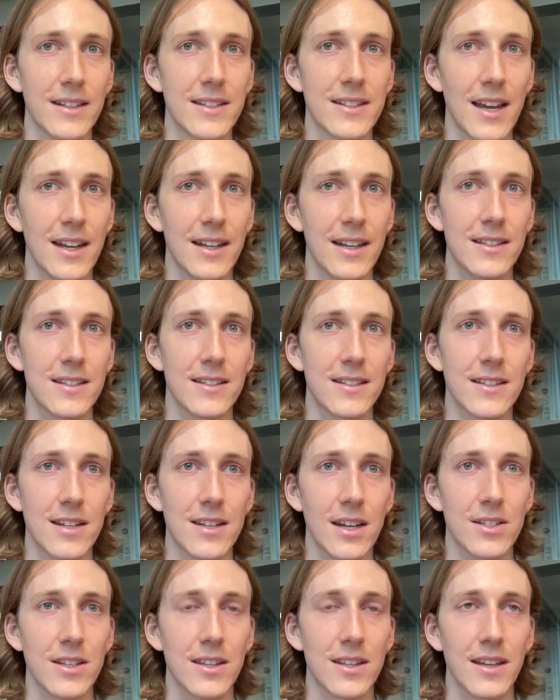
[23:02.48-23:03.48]
intent is
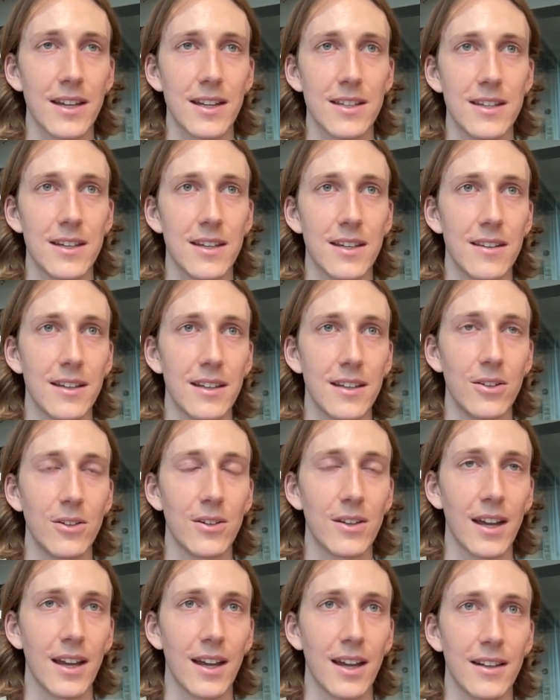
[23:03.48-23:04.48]
essentially the idea that
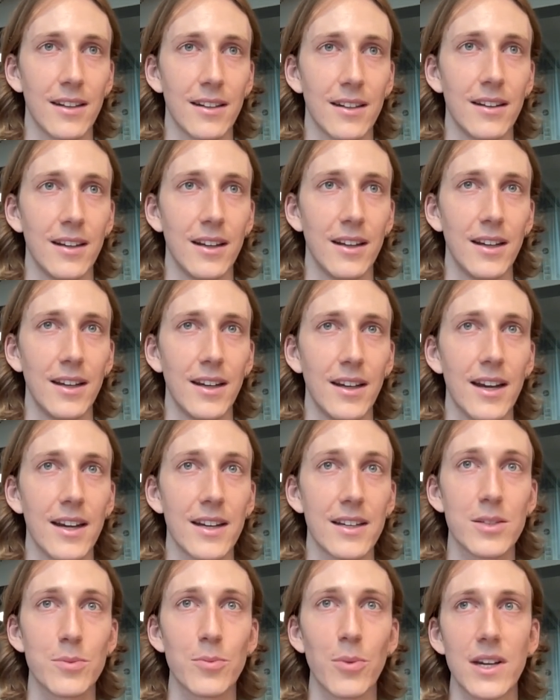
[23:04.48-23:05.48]
you can
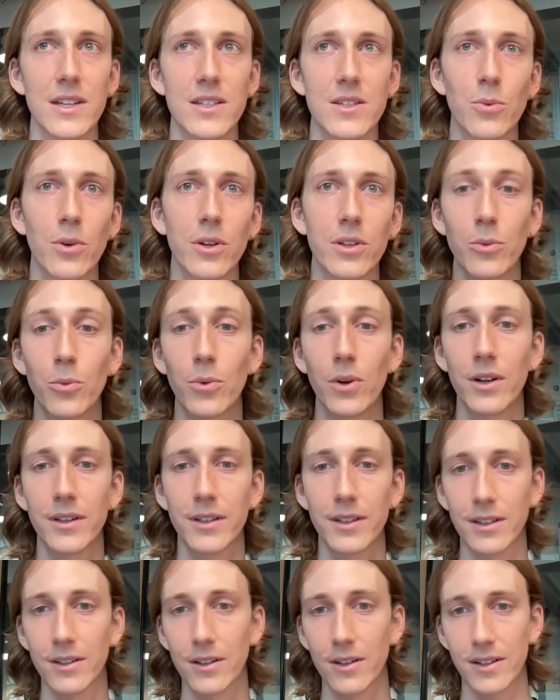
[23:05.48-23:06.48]
express what you
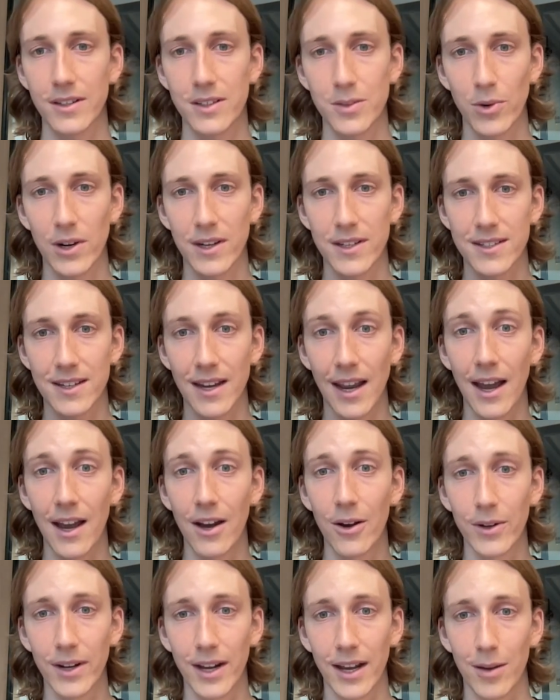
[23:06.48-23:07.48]
want, and you don't express
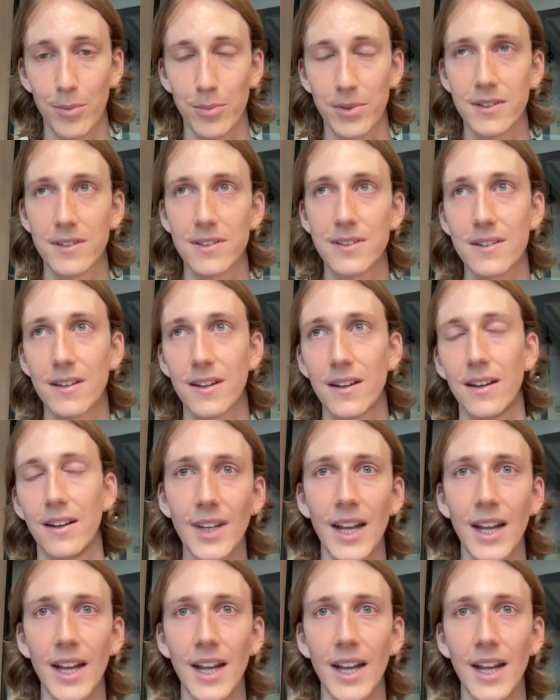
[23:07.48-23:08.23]
how it happens.